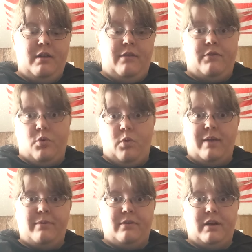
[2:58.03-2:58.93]
If you're
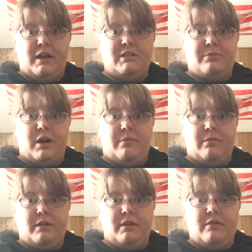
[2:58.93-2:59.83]
wiping your ass
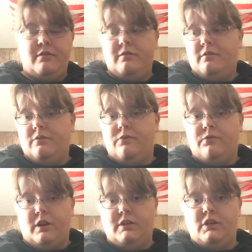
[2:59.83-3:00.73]
properly.
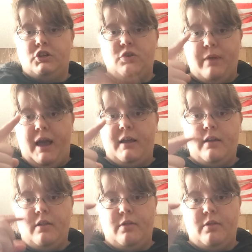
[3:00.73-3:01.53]
Front to back,